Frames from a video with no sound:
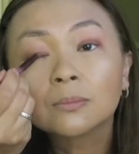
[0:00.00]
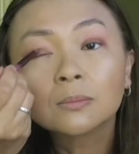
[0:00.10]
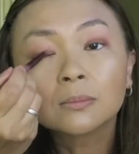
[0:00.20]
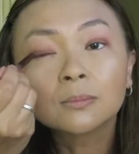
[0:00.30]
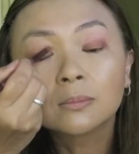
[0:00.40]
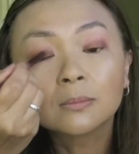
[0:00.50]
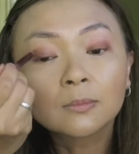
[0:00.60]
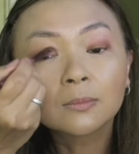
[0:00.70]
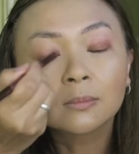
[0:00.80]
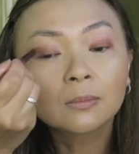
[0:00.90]

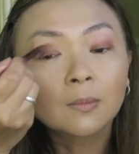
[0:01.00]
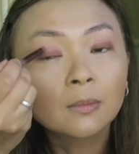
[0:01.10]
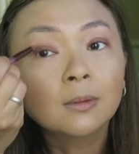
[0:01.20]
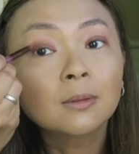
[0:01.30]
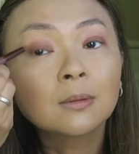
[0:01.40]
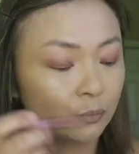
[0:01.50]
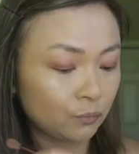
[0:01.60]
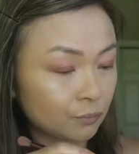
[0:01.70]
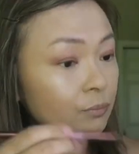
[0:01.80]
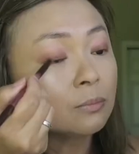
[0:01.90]

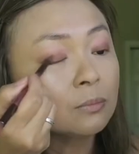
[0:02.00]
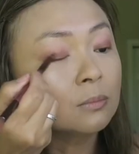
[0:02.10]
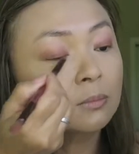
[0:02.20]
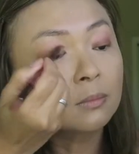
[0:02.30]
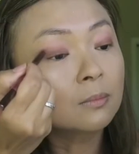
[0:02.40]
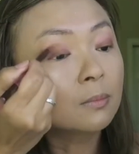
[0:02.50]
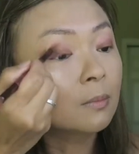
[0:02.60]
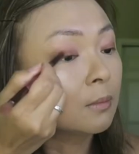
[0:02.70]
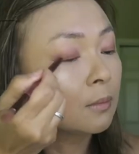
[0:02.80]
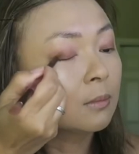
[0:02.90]

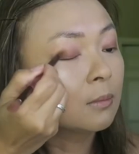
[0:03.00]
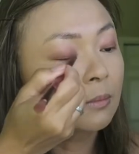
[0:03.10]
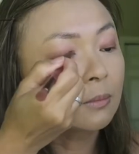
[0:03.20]
(no one is talking)